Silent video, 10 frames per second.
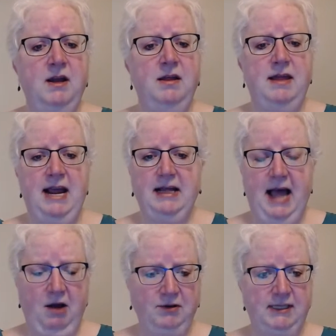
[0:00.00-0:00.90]
they
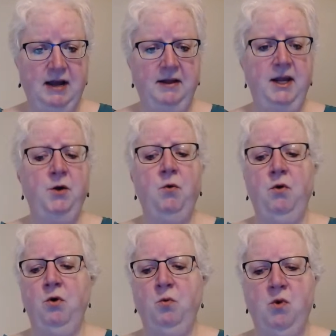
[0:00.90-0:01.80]
allow selling
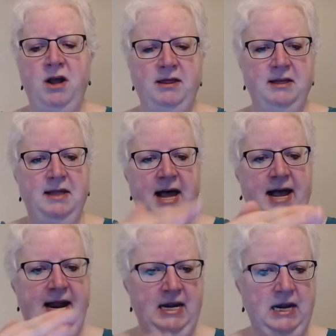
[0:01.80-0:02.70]
or what the
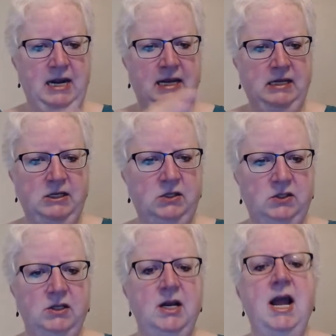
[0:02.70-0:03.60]
line
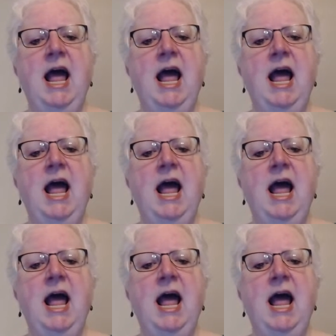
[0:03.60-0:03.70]
is.